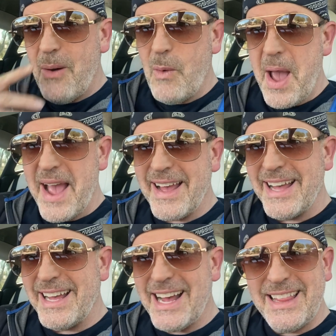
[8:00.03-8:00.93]
way,
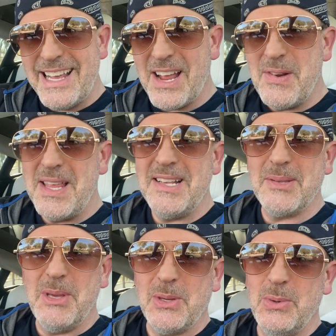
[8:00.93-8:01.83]
I think everything's
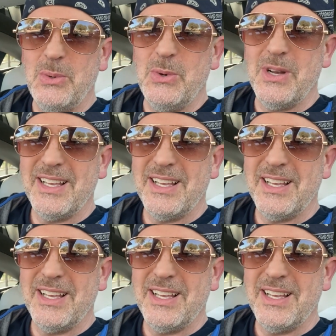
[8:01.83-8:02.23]
gonna be cool.